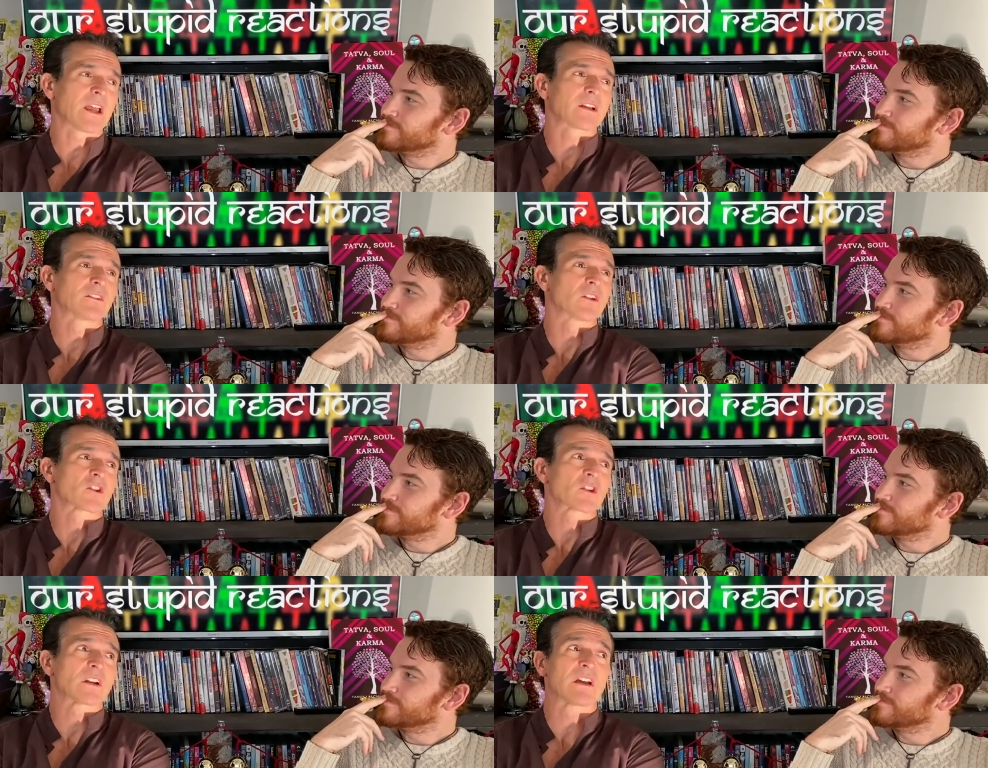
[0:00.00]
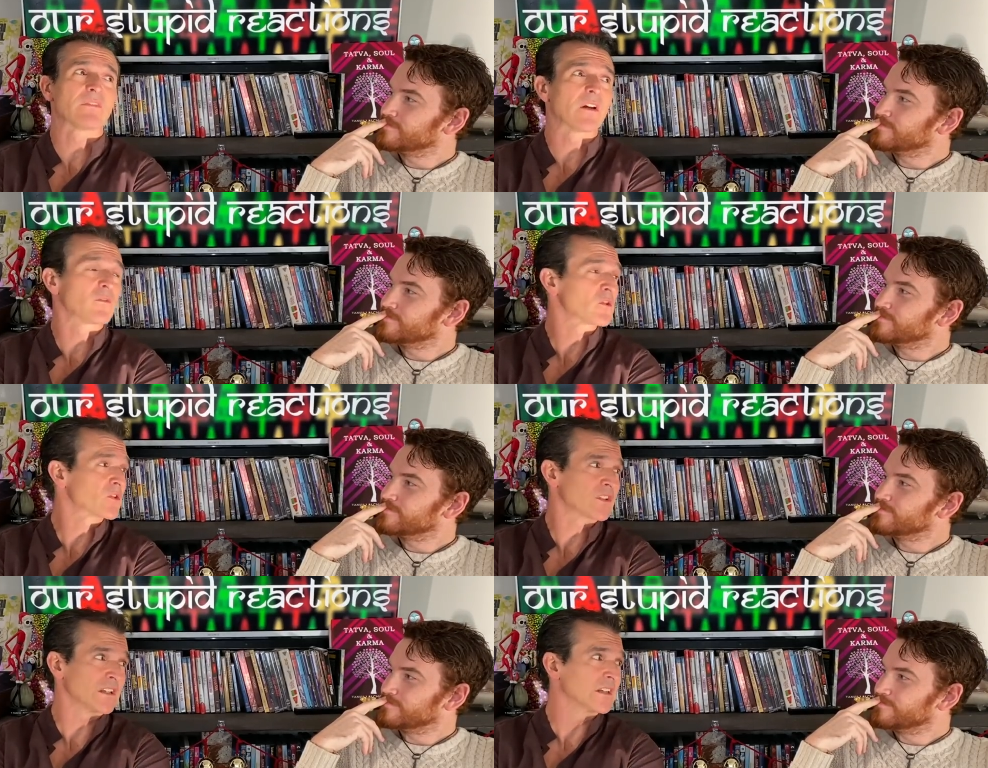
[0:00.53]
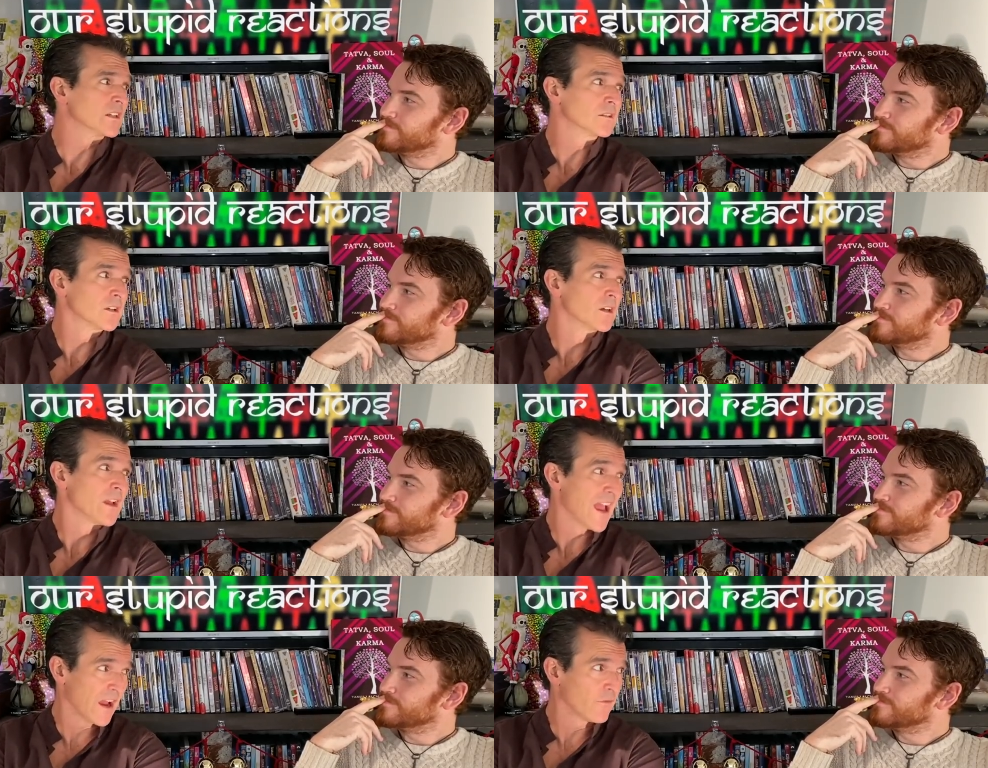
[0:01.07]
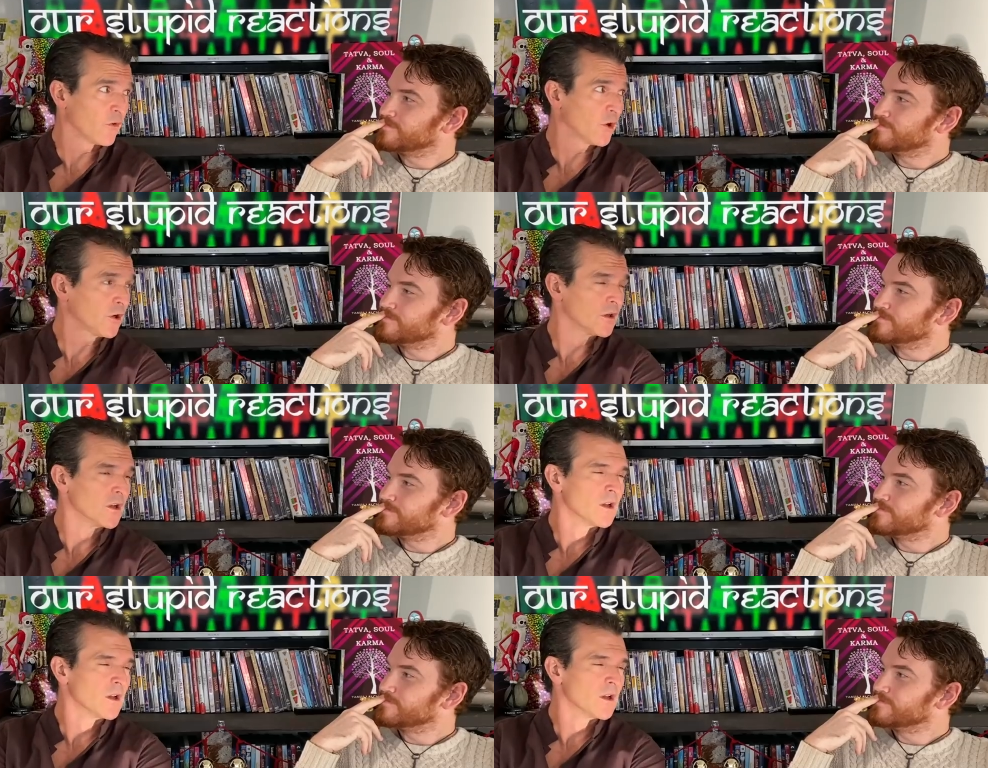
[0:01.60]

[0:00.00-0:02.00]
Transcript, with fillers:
Speaker 1: technician I've ever seen, ever.